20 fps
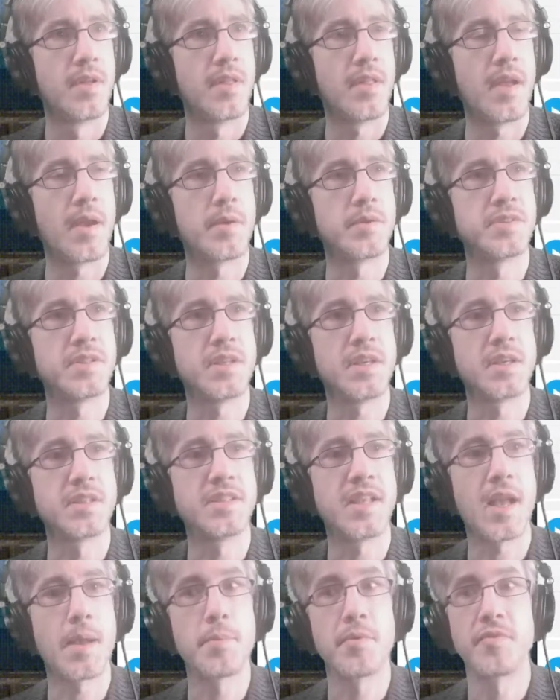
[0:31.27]
That was the
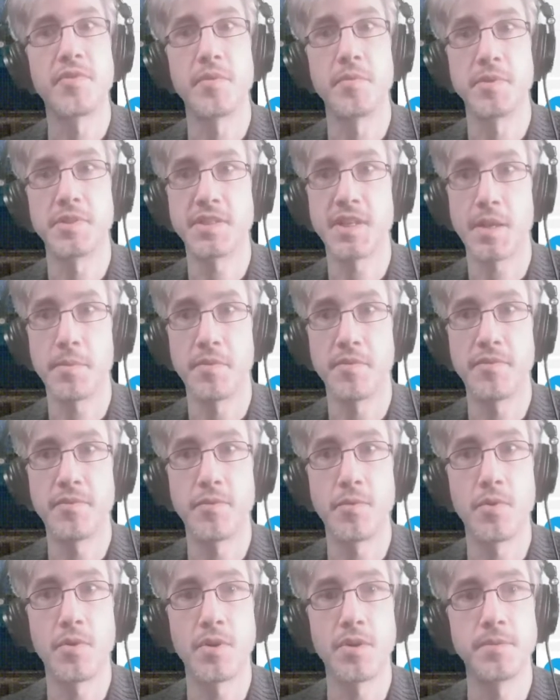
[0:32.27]
example from assignment
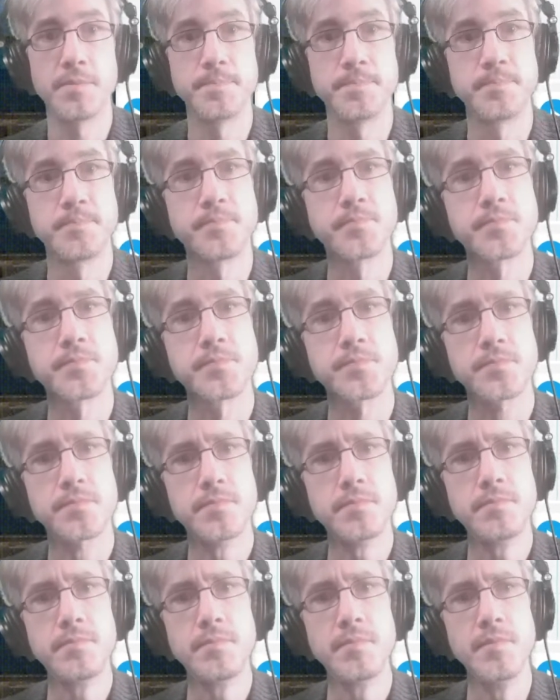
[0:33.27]
4.
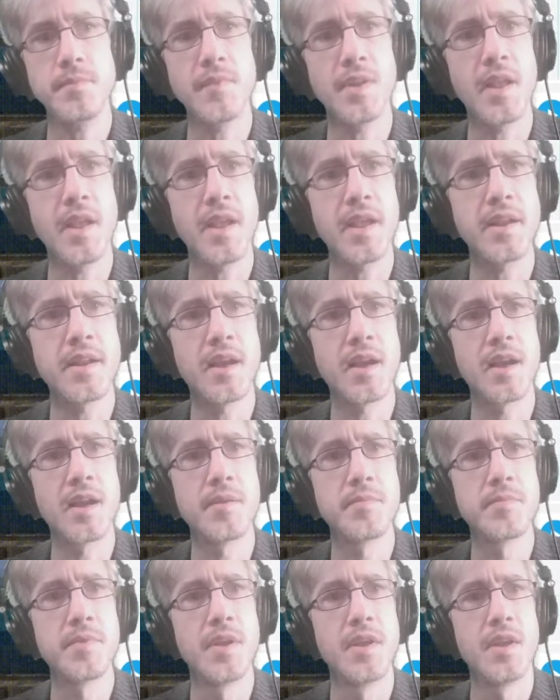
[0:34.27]

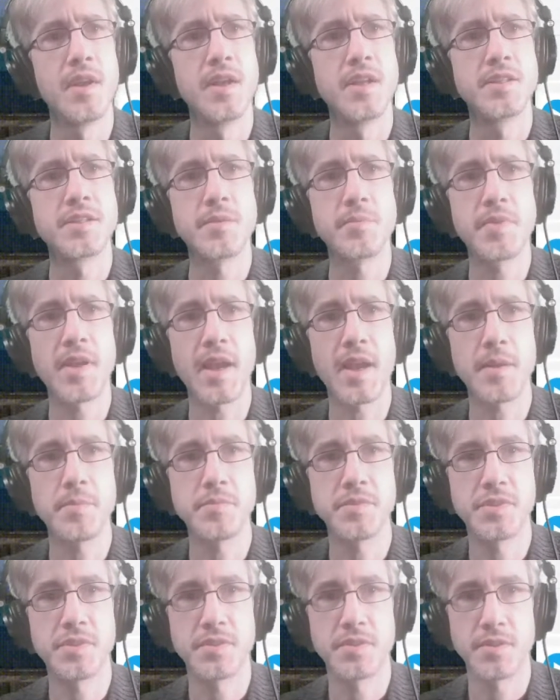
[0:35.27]
And
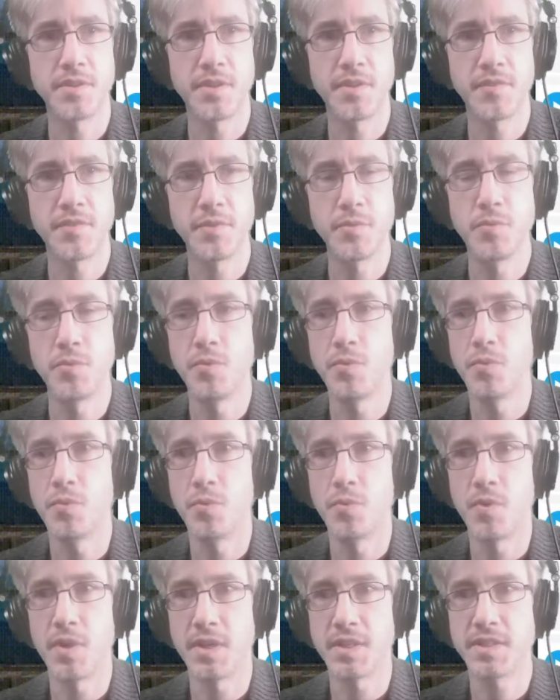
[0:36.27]
sometimes if you
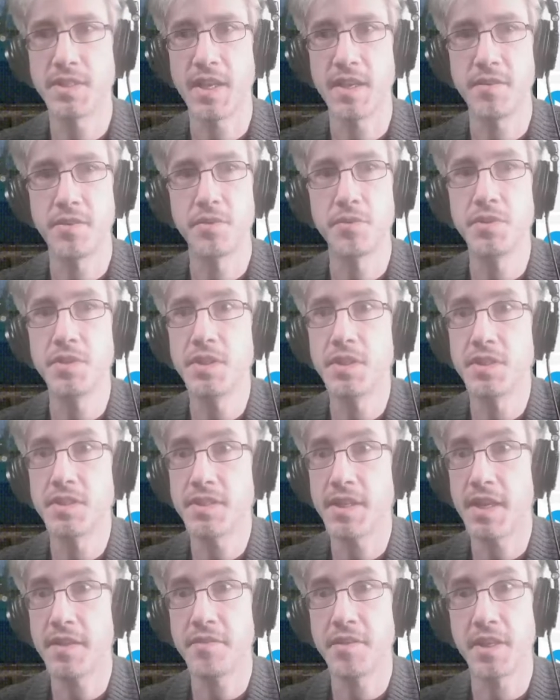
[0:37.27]
want to save, you'll need to
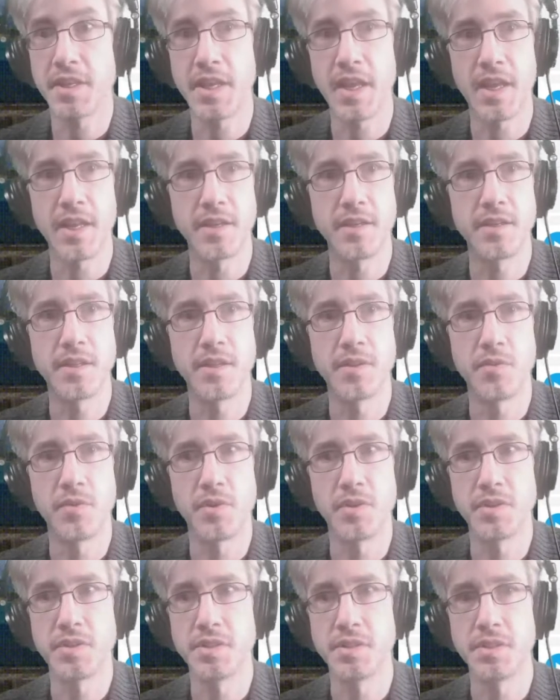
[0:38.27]
save it again in
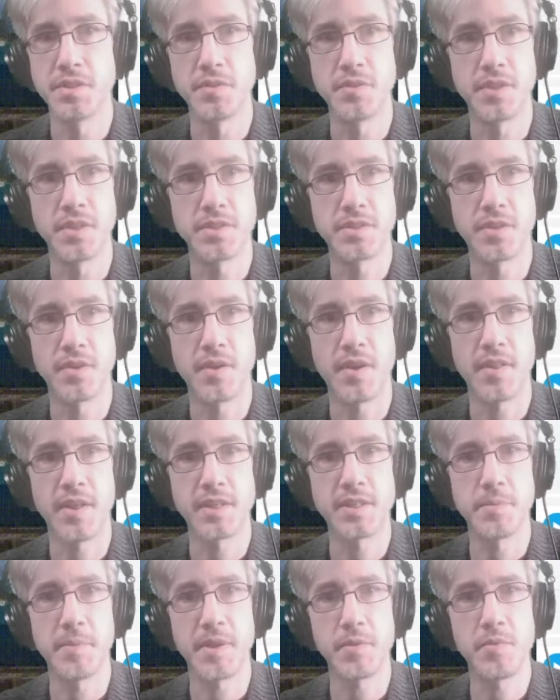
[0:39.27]
order to do this. So I like
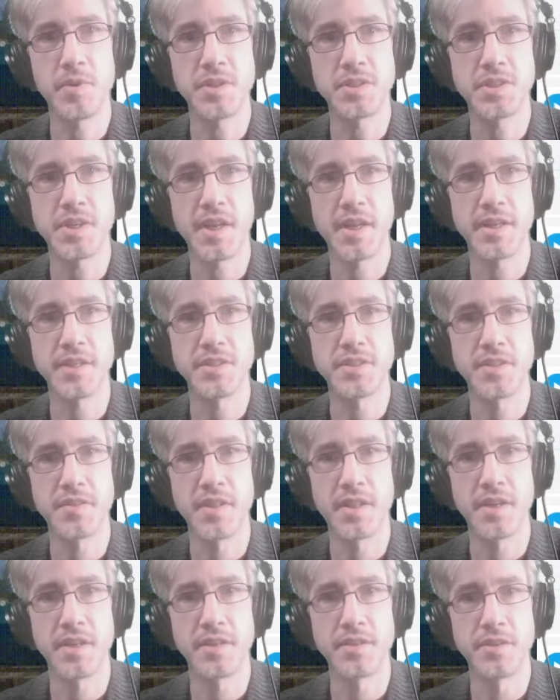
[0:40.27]
to make one change and
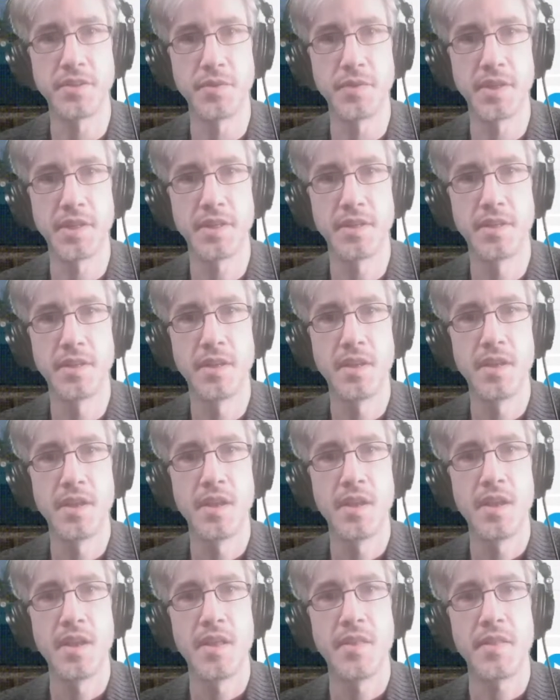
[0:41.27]
then undo it.
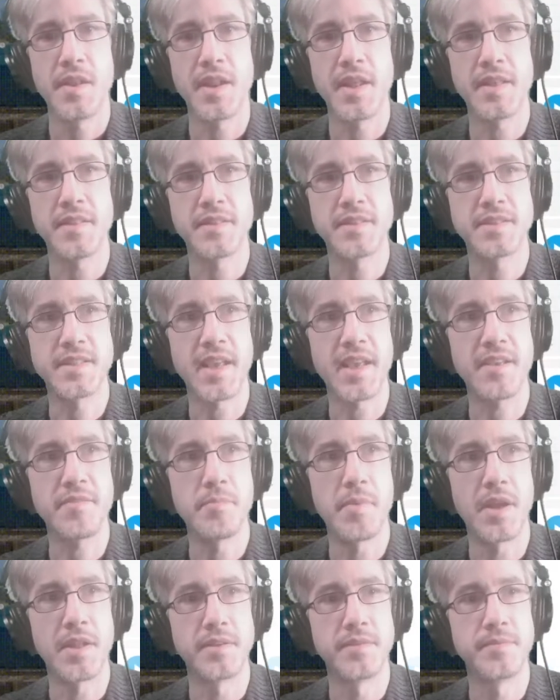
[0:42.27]
And I hit the save
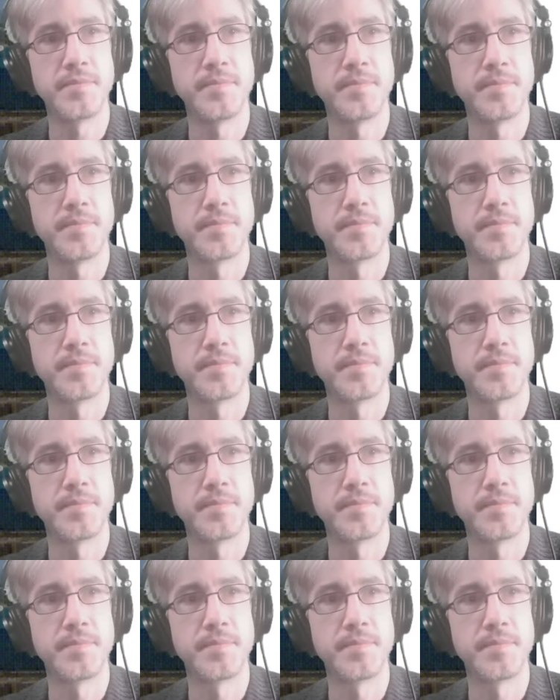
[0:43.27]
button.